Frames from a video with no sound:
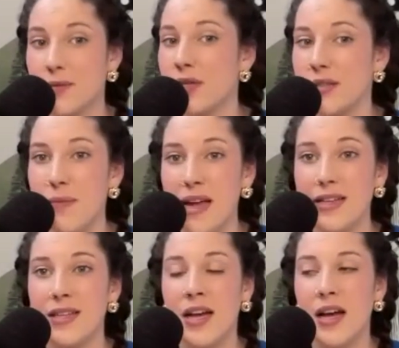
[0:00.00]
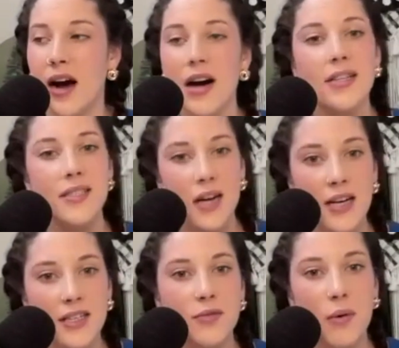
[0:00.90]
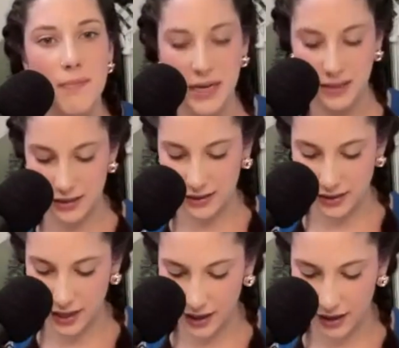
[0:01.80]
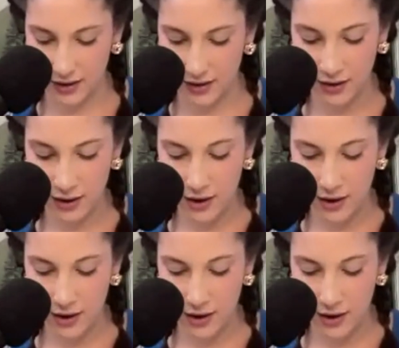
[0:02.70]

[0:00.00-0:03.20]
It's what makes us us. It's what makes us tick.